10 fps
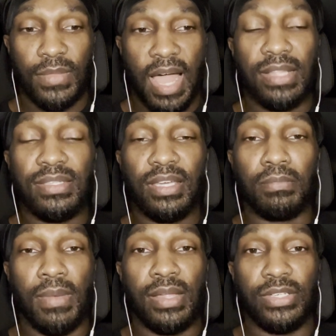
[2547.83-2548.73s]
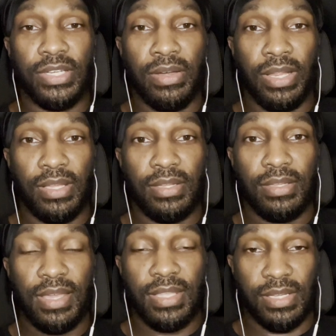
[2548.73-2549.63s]
I took my journey
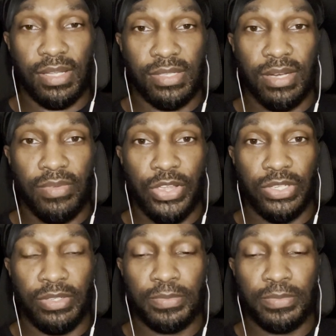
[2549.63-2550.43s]
into consideration